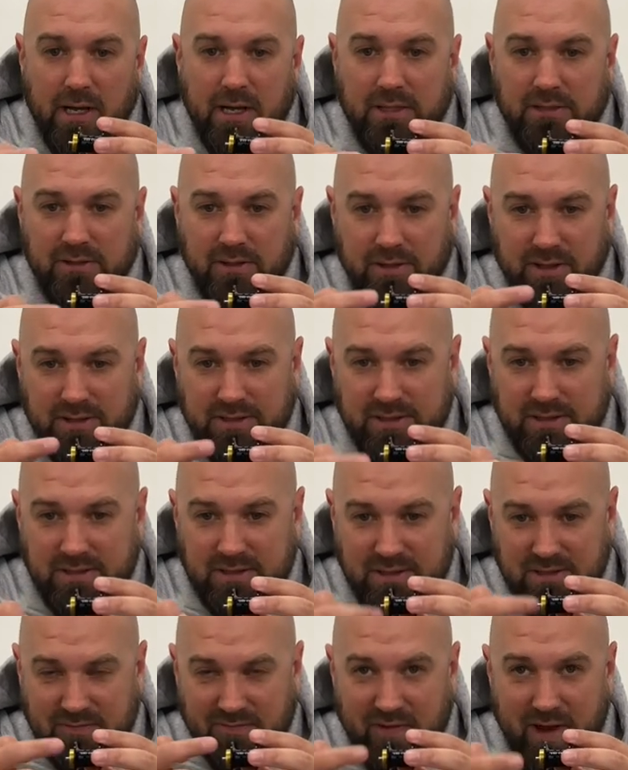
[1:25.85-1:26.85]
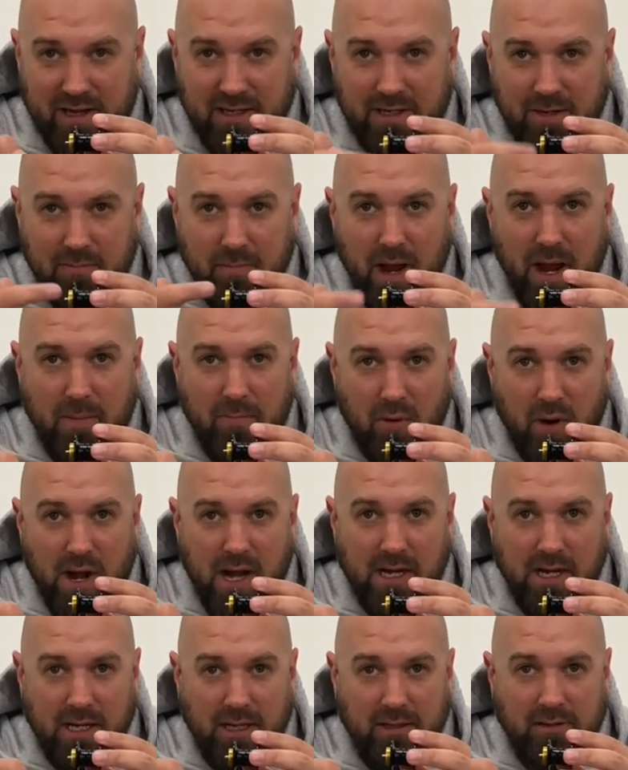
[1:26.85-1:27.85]
So this is affected by
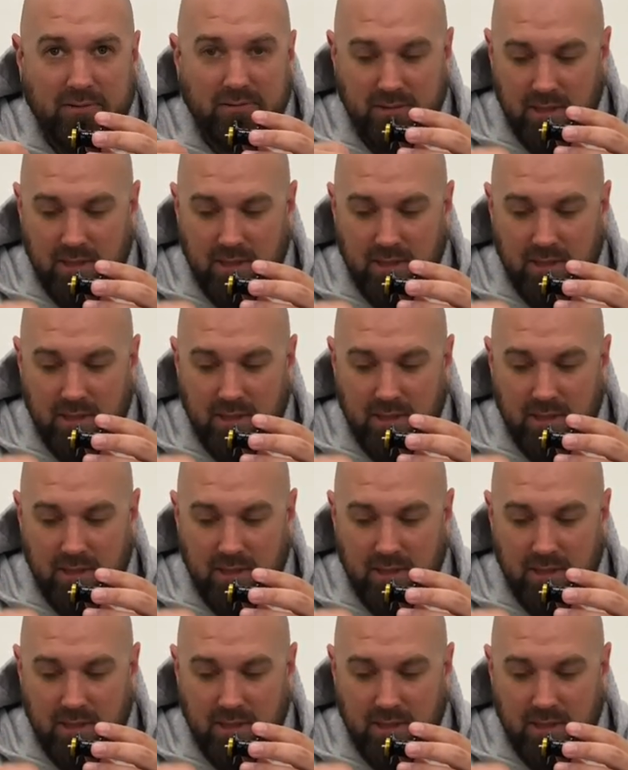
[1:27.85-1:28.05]
braking,